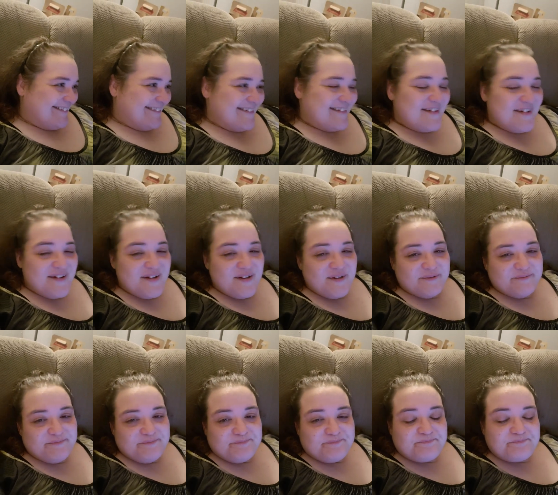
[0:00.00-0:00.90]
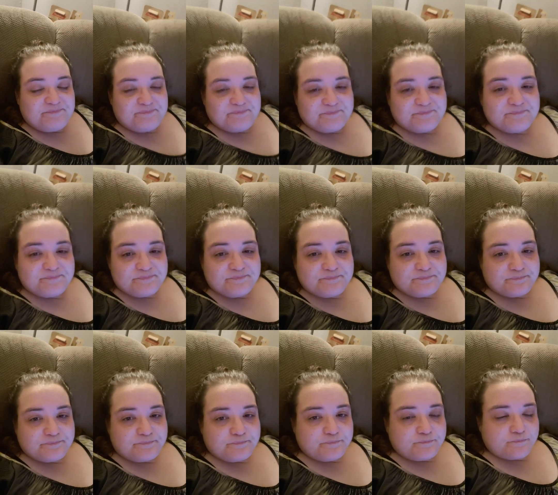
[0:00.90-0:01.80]

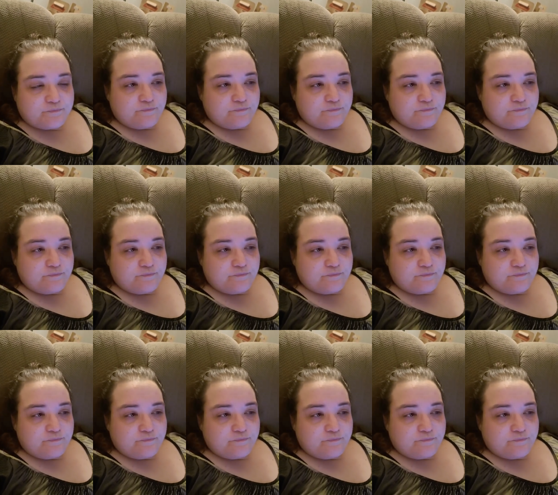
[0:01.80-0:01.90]
[no speech]